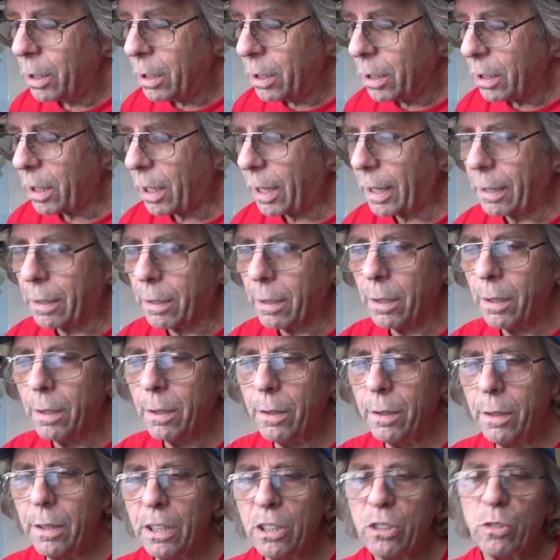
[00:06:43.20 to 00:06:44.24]
Like
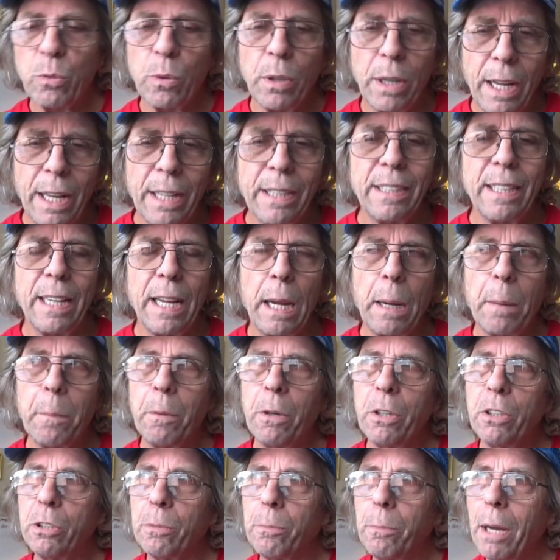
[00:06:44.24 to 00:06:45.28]
this one had the
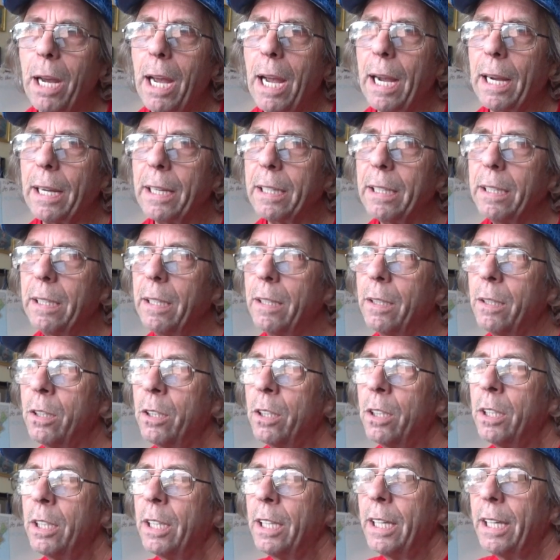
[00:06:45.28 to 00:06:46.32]
camera at the back, and
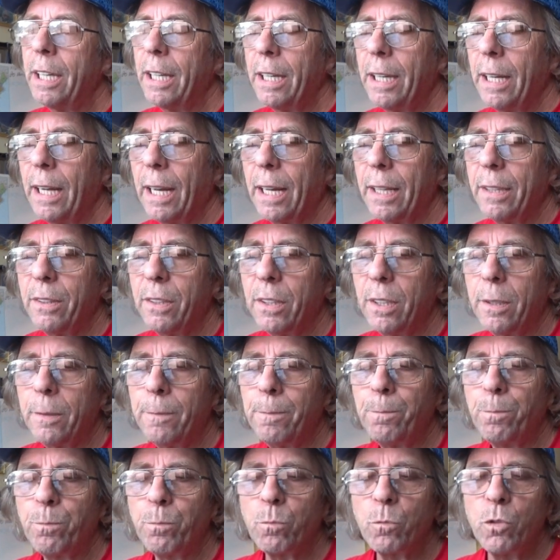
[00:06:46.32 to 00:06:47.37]
it had the
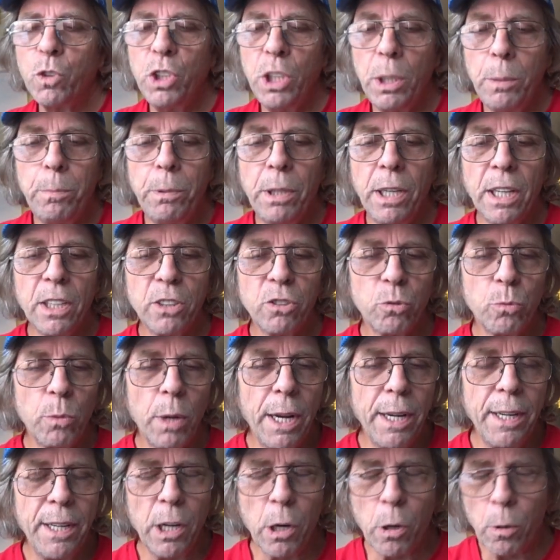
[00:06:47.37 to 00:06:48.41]
GPS
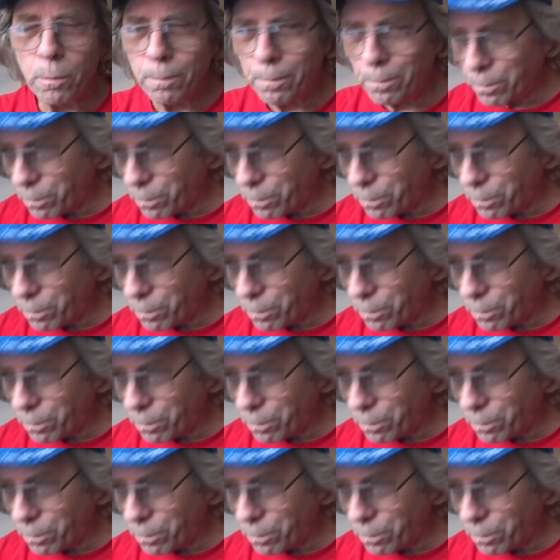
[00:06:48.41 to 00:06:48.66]
radio,